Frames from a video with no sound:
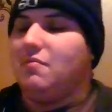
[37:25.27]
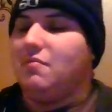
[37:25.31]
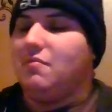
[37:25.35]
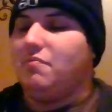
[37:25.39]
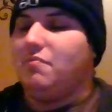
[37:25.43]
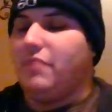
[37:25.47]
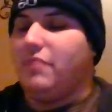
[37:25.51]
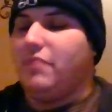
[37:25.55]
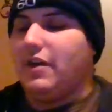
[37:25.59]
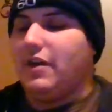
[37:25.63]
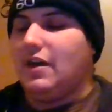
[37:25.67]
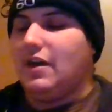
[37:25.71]

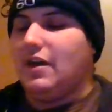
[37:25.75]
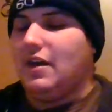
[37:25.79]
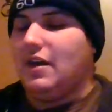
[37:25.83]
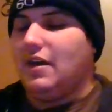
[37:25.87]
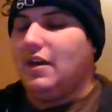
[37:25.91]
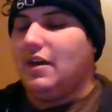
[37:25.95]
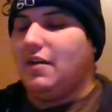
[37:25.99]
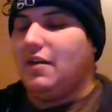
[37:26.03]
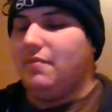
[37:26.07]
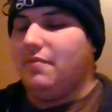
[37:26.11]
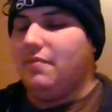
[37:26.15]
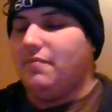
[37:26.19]
But
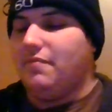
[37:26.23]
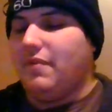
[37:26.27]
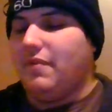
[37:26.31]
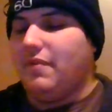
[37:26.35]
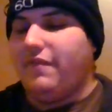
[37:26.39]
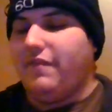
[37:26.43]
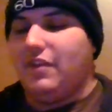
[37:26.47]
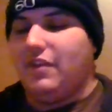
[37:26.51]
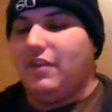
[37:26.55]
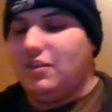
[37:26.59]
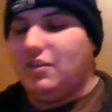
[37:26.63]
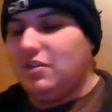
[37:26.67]

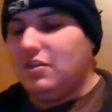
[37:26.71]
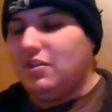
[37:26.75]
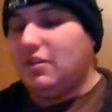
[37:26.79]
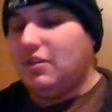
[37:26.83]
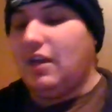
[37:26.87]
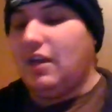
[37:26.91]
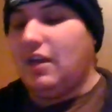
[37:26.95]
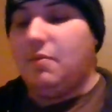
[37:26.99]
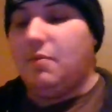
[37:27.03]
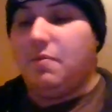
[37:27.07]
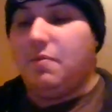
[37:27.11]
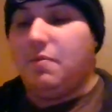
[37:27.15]

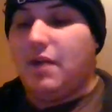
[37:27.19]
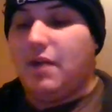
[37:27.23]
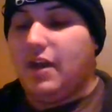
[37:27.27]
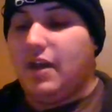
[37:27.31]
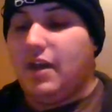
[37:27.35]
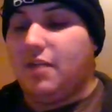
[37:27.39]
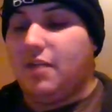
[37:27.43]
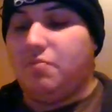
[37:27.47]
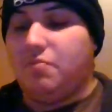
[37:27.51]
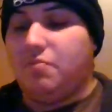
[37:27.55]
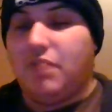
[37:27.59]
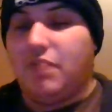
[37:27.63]
eventually I'll be
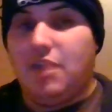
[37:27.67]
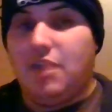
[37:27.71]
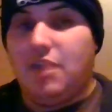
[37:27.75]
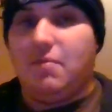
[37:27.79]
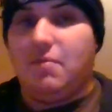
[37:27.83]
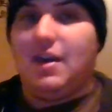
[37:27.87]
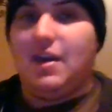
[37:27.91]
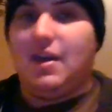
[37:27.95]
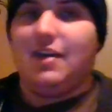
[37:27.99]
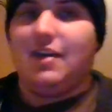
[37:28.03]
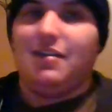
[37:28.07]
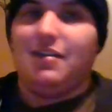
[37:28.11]
buying a
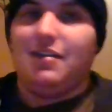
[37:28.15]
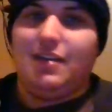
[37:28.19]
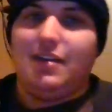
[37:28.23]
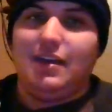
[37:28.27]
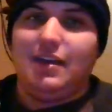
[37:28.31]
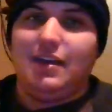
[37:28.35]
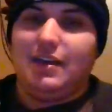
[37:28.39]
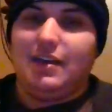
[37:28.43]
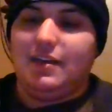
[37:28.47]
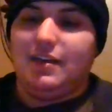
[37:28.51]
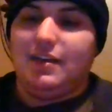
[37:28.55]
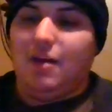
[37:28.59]
playmat
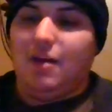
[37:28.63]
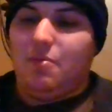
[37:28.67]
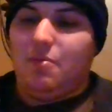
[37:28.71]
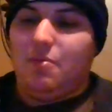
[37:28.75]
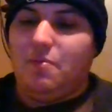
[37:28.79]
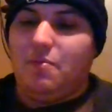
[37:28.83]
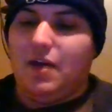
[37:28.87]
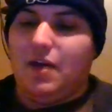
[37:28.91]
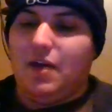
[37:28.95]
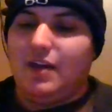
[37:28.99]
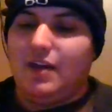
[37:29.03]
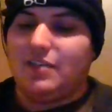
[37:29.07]
and I'll be
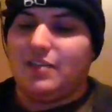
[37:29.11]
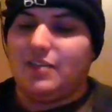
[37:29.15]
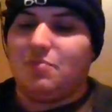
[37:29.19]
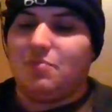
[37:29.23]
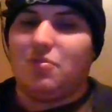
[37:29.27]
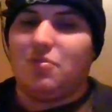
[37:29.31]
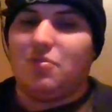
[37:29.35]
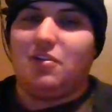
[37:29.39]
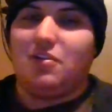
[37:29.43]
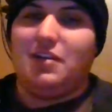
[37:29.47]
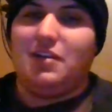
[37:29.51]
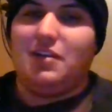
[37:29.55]
buying some
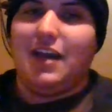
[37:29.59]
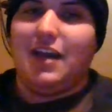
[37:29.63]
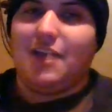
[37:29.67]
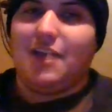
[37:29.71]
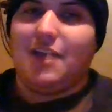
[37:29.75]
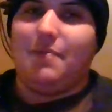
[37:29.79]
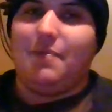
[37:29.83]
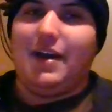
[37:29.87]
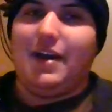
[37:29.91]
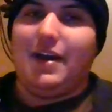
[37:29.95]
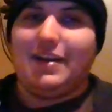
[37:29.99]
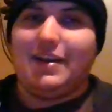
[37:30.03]
more
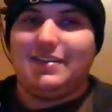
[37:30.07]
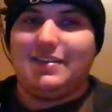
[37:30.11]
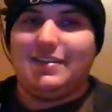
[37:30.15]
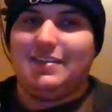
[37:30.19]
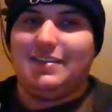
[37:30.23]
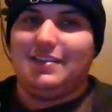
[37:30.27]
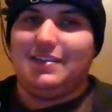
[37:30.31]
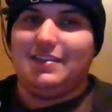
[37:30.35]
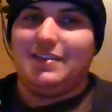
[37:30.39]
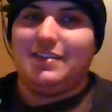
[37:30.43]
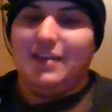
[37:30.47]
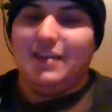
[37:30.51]
deck
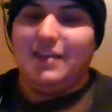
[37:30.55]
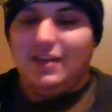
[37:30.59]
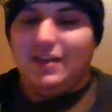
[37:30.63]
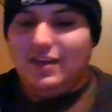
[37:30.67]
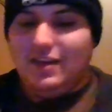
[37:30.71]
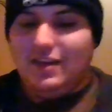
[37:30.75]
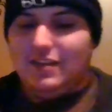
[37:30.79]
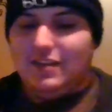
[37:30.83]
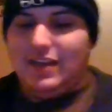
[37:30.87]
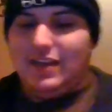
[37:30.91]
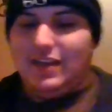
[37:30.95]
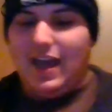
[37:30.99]
boxes
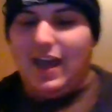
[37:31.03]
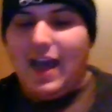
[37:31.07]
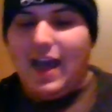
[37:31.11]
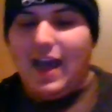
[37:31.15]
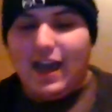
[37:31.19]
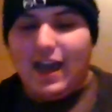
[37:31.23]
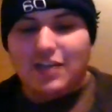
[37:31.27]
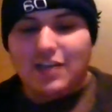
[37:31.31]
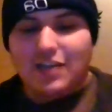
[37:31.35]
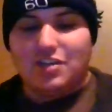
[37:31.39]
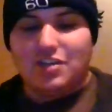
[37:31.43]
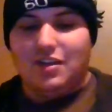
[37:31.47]
to
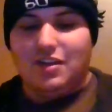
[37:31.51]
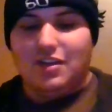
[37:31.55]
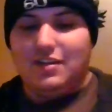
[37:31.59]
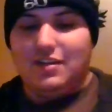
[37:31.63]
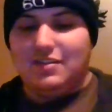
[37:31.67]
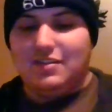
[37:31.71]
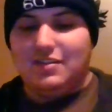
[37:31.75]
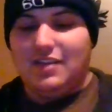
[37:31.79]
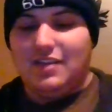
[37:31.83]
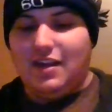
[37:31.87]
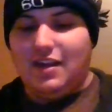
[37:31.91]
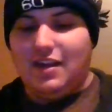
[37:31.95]

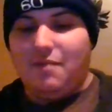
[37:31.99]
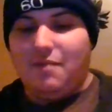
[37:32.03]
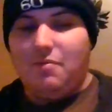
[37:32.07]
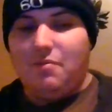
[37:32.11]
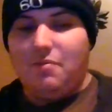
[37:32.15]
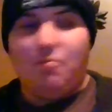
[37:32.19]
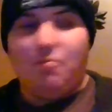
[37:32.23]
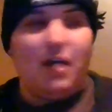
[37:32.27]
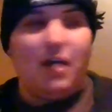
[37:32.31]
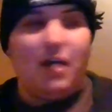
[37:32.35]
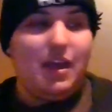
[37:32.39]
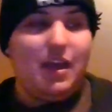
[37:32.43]
actually, and I'll be
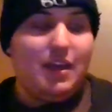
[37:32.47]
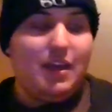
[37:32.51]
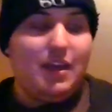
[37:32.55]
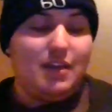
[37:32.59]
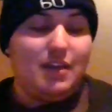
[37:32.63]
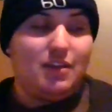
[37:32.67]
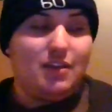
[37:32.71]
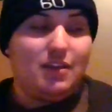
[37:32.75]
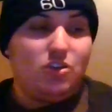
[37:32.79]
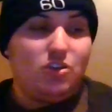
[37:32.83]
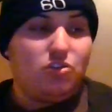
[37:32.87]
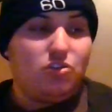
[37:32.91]

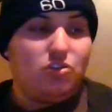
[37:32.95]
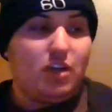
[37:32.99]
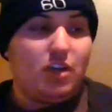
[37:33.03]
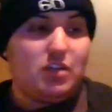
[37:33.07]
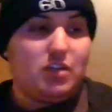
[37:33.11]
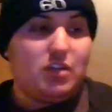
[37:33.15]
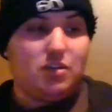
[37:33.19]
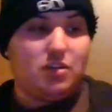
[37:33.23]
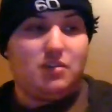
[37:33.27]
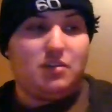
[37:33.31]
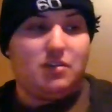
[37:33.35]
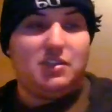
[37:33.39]
buying the
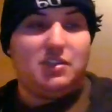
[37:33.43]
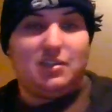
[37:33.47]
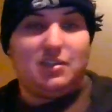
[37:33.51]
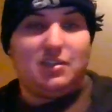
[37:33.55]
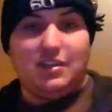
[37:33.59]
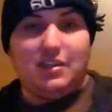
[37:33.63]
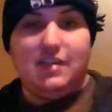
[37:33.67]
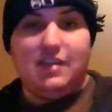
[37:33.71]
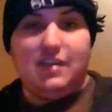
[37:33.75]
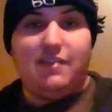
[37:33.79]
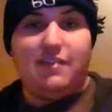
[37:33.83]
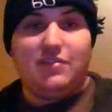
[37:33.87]
structure
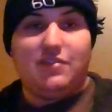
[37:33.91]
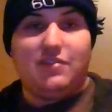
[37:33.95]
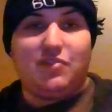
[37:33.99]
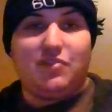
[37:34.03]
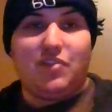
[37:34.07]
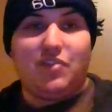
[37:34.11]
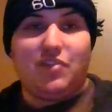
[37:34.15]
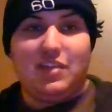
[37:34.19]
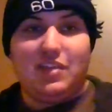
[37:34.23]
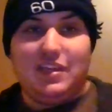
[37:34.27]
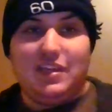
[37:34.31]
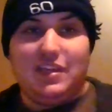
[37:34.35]
sleeves
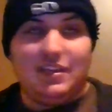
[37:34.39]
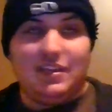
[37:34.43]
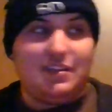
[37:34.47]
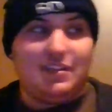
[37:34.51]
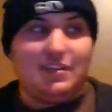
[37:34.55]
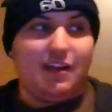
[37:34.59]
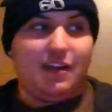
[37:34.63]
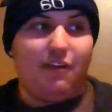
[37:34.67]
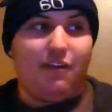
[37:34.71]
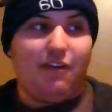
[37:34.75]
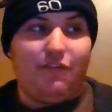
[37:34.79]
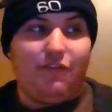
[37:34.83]
for these.
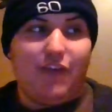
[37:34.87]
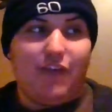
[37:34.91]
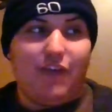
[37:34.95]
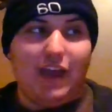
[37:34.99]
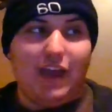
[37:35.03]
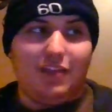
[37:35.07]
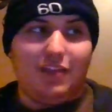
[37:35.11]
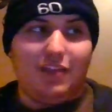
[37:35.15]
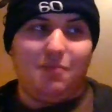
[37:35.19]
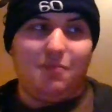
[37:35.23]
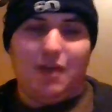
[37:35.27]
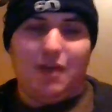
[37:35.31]
I'll
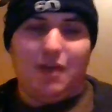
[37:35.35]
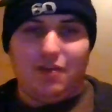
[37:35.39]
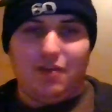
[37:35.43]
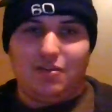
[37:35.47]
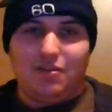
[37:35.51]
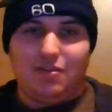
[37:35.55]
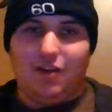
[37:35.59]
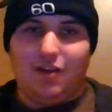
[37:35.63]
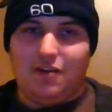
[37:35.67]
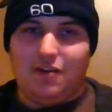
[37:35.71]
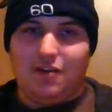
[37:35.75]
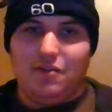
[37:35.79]
find them out
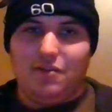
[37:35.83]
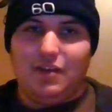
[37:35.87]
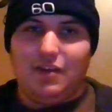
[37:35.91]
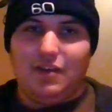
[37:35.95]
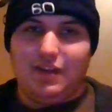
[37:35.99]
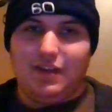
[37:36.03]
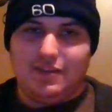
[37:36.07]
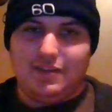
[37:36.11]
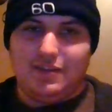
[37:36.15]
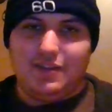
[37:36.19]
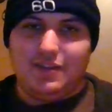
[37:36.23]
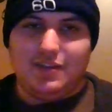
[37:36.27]
there. I know they
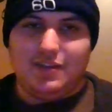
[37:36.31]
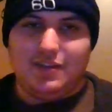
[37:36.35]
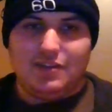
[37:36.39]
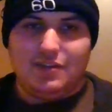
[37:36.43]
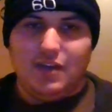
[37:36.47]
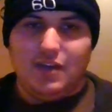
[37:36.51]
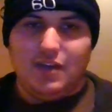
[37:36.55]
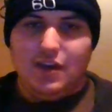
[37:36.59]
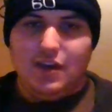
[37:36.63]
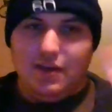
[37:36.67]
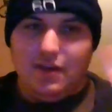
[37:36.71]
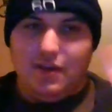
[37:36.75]
exist.
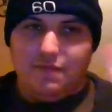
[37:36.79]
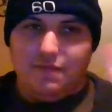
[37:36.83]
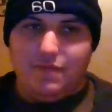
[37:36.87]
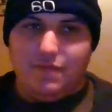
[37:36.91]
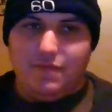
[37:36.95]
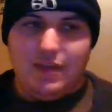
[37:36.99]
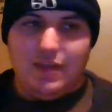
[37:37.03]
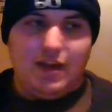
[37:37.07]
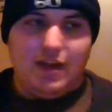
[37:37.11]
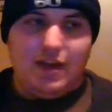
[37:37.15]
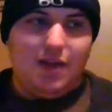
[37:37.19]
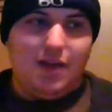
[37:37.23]

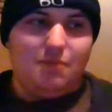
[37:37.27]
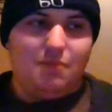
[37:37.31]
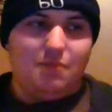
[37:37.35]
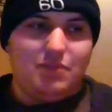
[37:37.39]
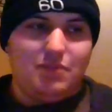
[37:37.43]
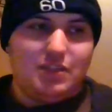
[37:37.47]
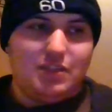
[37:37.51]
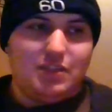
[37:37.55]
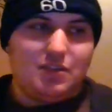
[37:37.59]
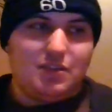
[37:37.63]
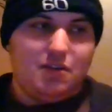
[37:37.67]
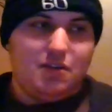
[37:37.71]
And I'm
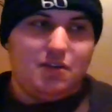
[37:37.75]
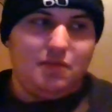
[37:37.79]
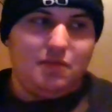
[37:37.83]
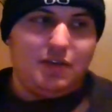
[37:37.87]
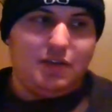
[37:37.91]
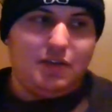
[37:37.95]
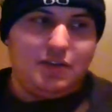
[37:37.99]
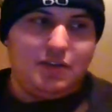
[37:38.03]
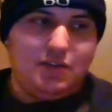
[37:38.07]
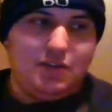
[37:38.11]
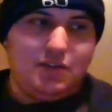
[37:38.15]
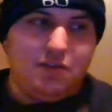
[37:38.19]
just
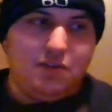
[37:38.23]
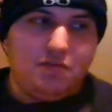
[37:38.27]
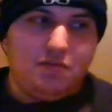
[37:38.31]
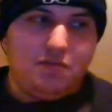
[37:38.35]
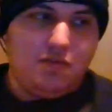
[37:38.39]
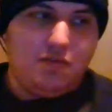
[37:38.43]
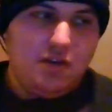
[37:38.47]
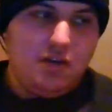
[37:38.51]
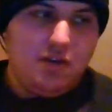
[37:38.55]
going to